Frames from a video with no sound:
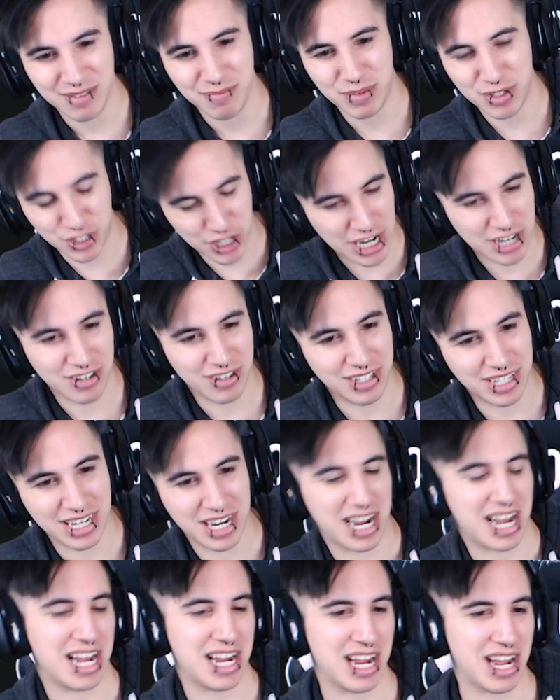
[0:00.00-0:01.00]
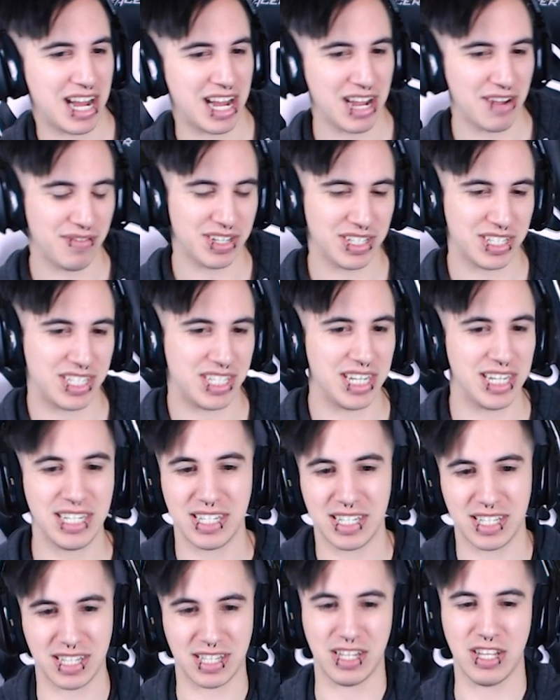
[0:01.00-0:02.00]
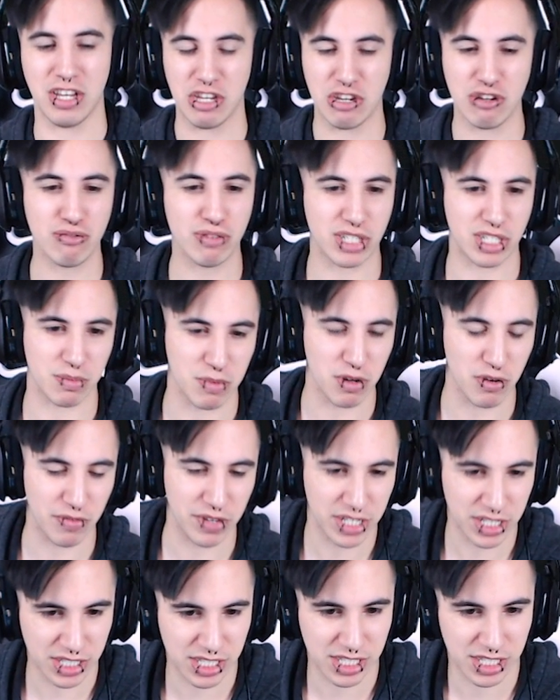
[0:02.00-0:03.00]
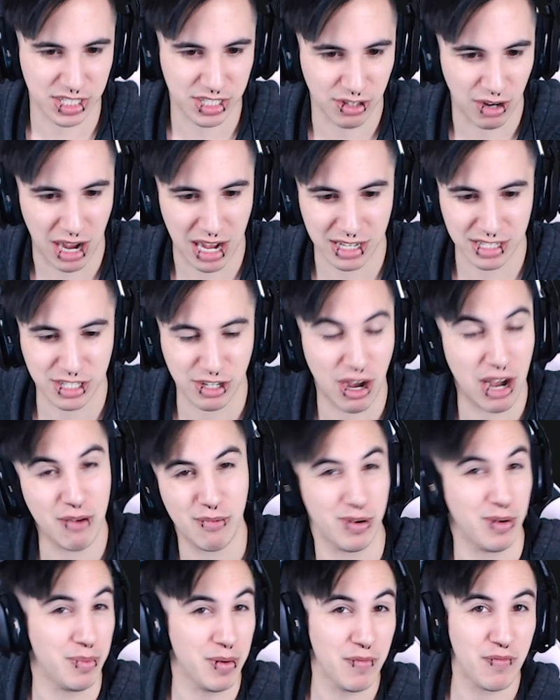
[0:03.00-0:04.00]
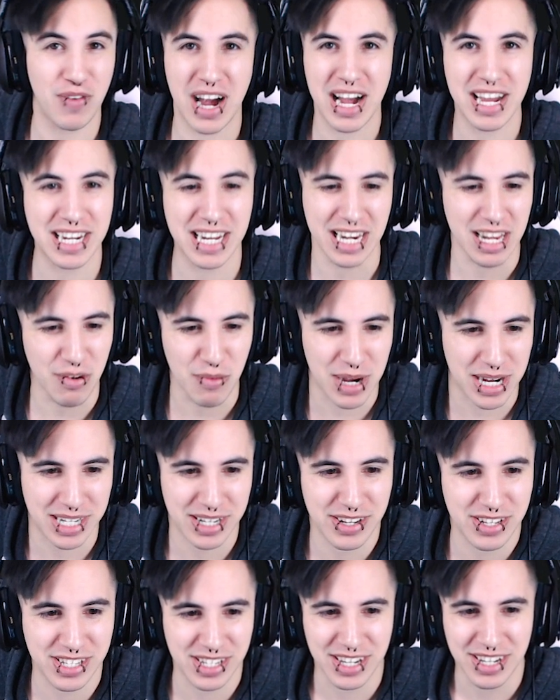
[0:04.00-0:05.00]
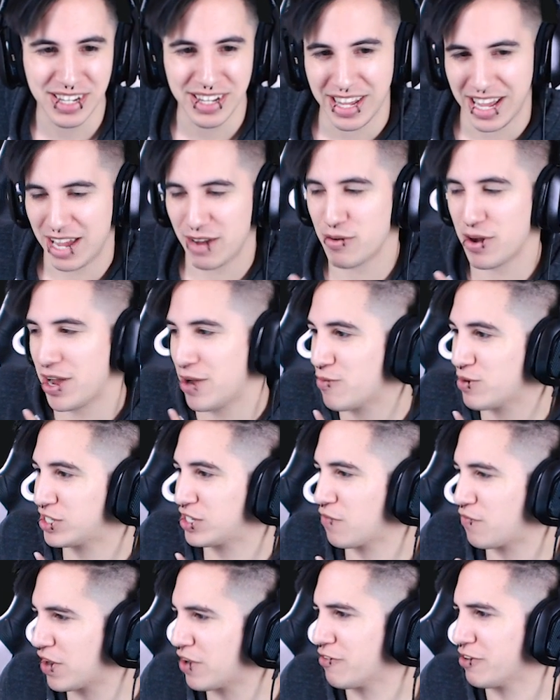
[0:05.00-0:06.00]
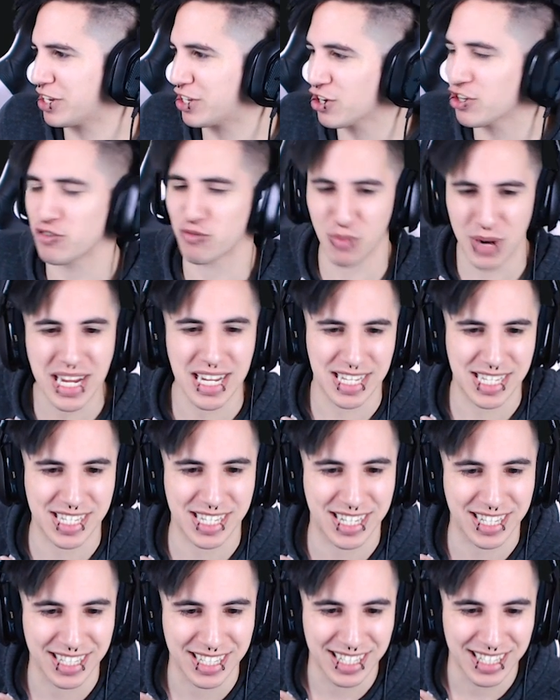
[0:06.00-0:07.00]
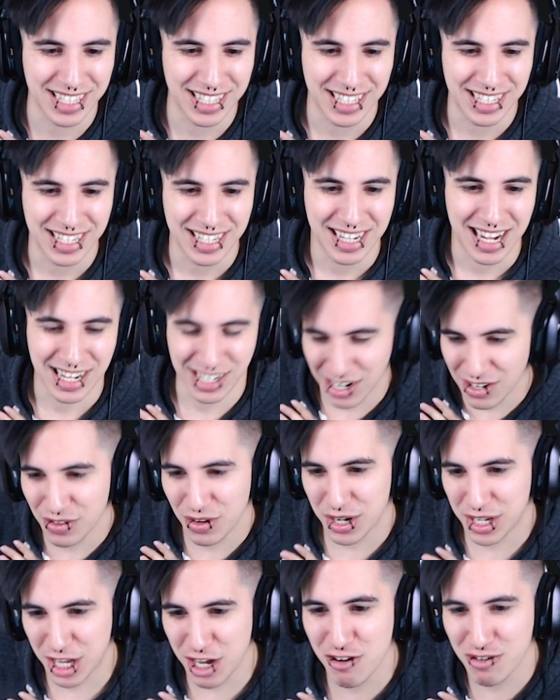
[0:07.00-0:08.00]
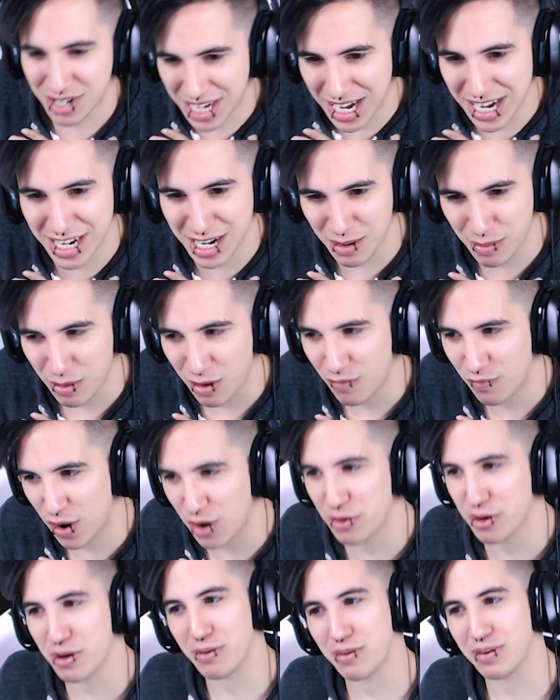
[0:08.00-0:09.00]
But generally, I, I haven't seen the newest movies, so, so I would have been fine anyways. It, it was a very good risk. Another cute kitty photo.